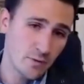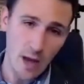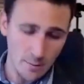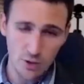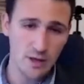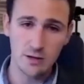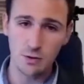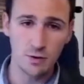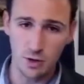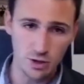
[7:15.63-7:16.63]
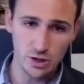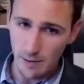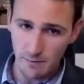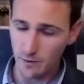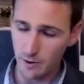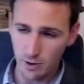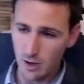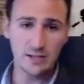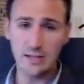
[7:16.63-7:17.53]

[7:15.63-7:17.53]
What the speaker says: I'm sure they do a good job for their clients.